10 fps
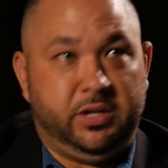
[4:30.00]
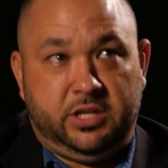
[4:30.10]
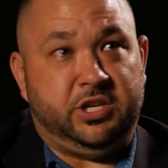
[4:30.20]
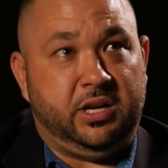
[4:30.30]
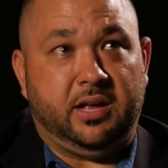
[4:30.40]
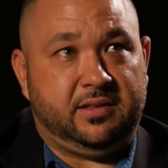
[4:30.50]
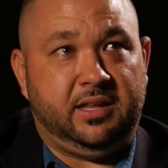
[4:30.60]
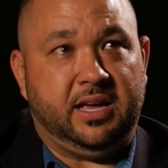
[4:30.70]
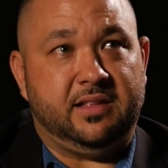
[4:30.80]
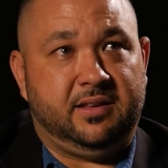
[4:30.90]
did you not
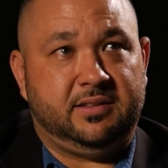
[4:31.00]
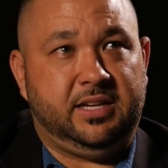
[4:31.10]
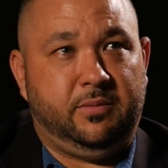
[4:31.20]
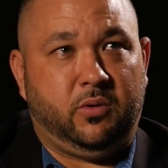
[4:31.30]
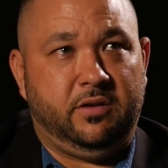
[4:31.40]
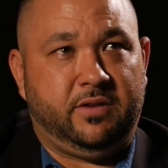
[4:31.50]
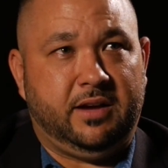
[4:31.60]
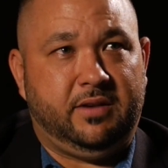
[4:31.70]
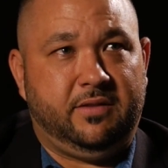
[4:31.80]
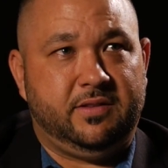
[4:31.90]
see that
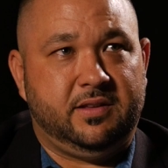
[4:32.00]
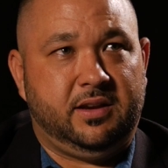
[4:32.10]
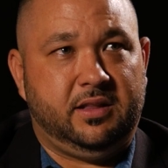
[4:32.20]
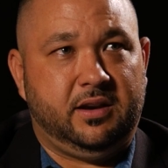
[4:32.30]
16.5 deficit in